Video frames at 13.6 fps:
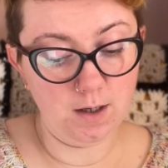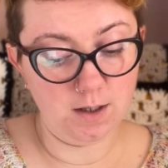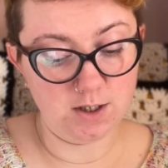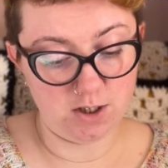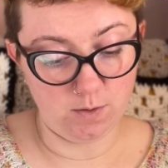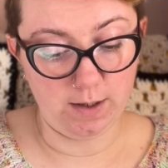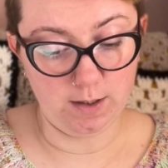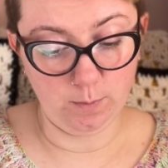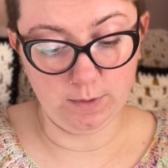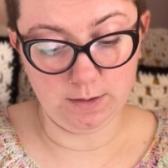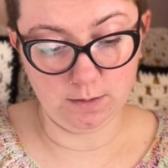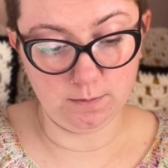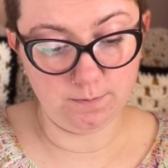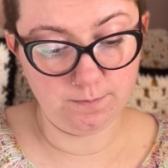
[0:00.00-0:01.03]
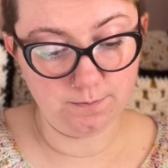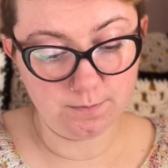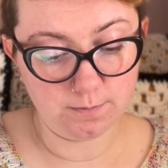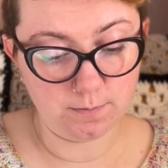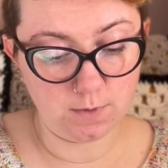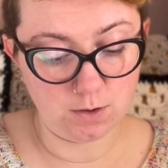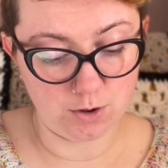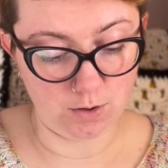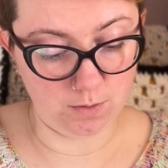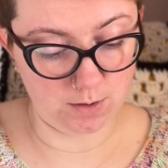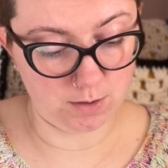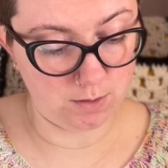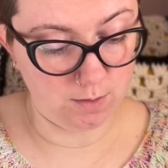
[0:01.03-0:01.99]
so I will show
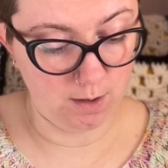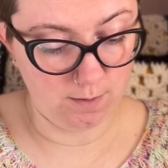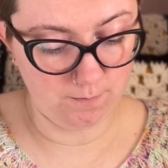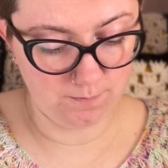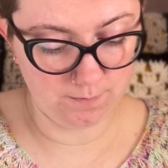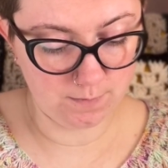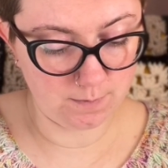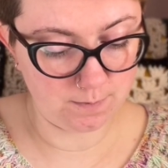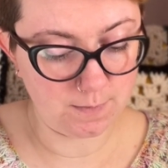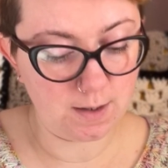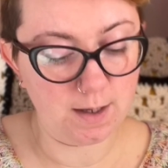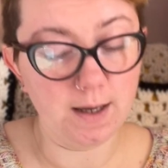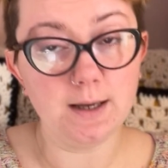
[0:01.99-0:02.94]
this to you. It